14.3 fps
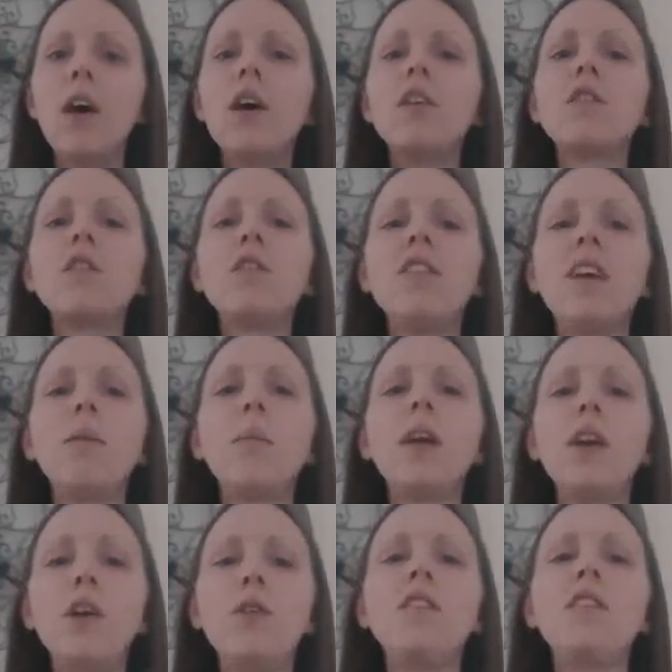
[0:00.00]
So CIMA
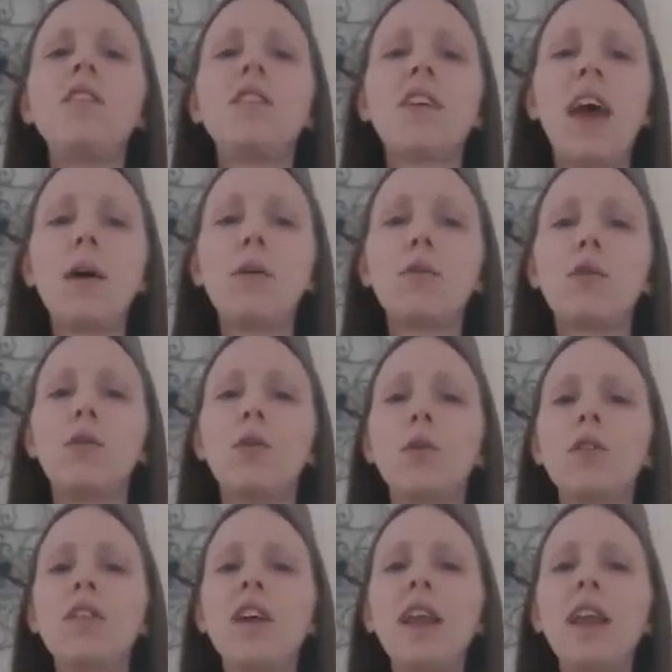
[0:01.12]
uses scale scores to